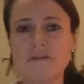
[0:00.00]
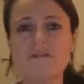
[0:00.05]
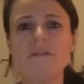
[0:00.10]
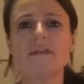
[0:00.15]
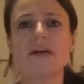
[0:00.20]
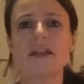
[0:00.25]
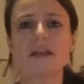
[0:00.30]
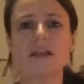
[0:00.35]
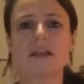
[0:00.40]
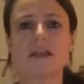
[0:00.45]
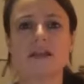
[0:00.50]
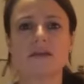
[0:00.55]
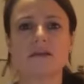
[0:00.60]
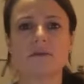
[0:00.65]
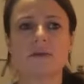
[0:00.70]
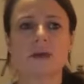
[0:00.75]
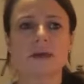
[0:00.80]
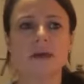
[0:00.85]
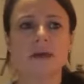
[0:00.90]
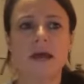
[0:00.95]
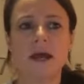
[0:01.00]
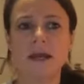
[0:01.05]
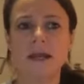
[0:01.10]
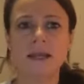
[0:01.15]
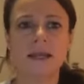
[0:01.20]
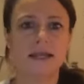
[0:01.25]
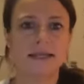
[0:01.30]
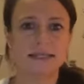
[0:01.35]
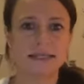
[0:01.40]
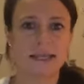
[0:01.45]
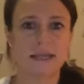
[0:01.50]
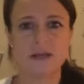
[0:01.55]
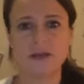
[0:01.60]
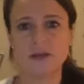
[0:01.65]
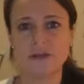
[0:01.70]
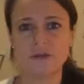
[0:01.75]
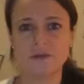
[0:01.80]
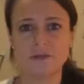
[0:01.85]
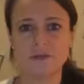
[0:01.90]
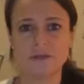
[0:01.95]
value unless they're
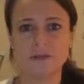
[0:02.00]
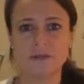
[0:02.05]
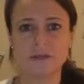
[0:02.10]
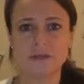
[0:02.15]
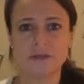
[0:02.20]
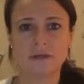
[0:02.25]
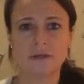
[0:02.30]
used.